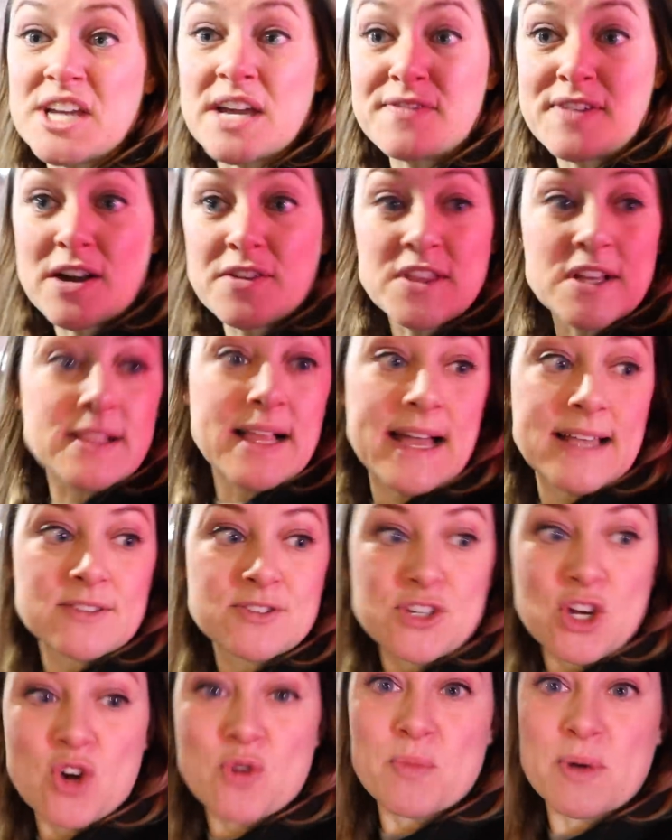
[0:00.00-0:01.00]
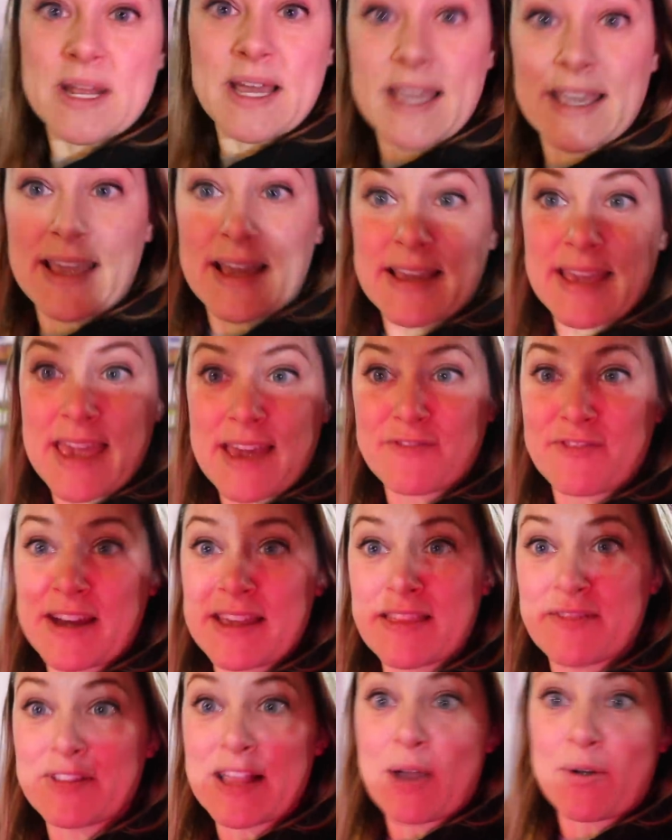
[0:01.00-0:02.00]
I found the glass dome, but I, I can't
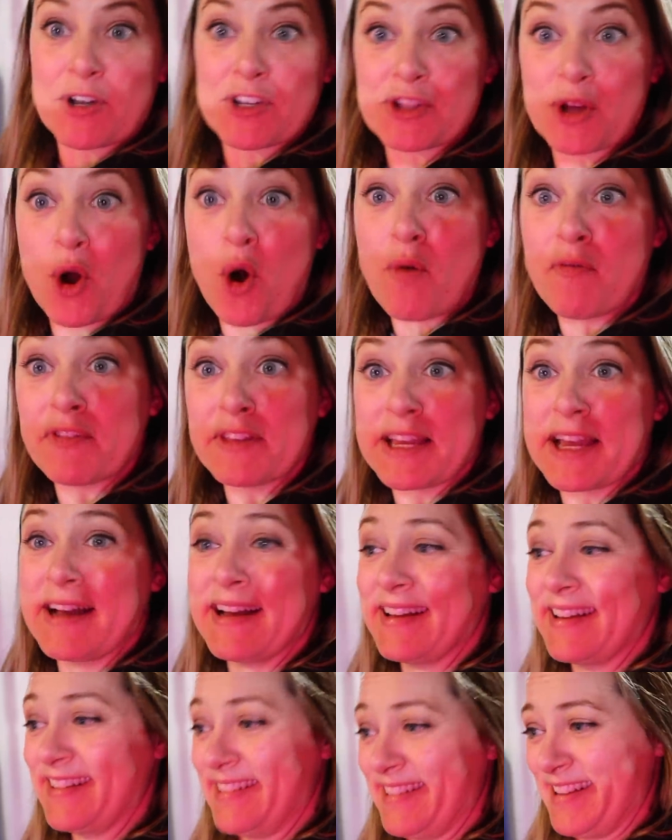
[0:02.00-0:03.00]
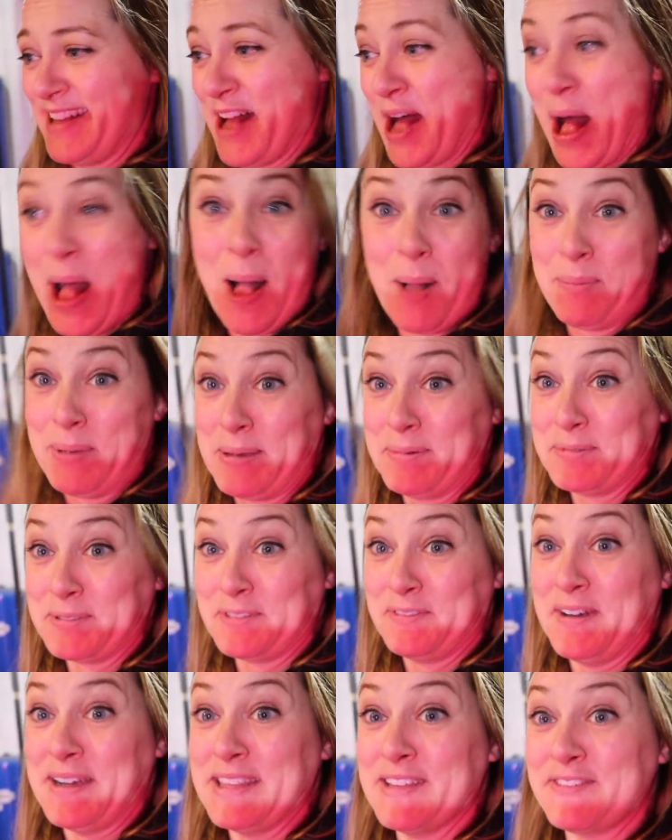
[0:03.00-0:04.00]
find the flower. So hopefully I'll be able
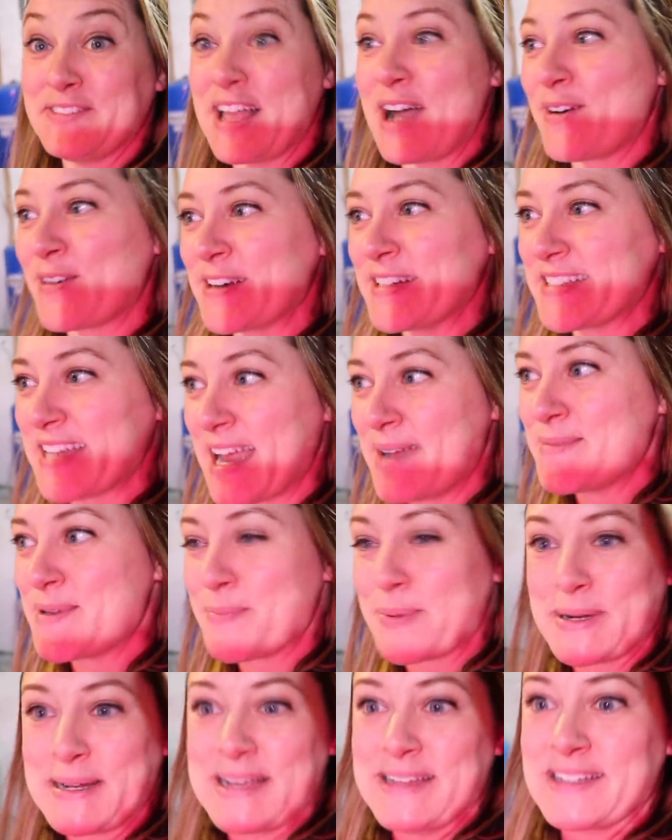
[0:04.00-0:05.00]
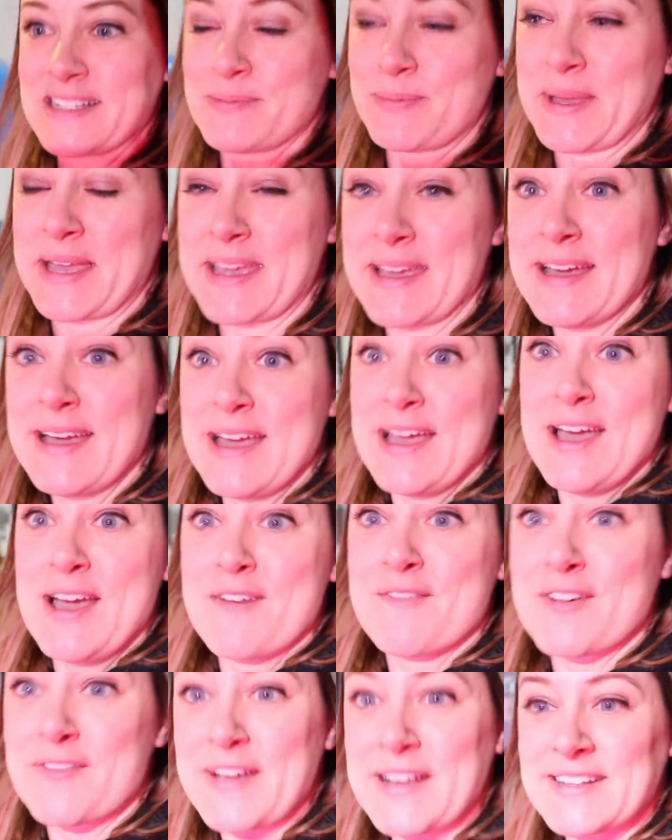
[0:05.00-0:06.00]
to find the flower in time to put it on display
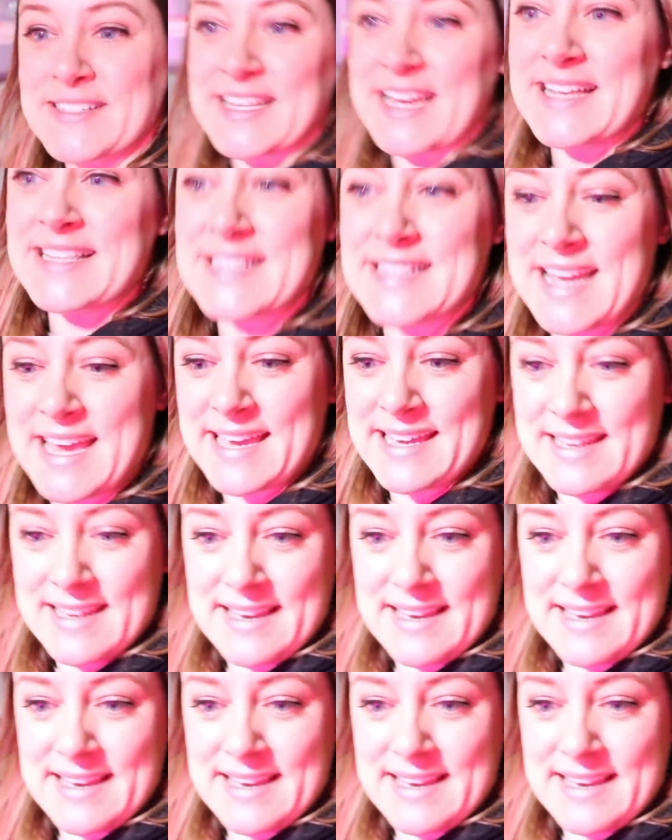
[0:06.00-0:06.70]
for Valentine's Day.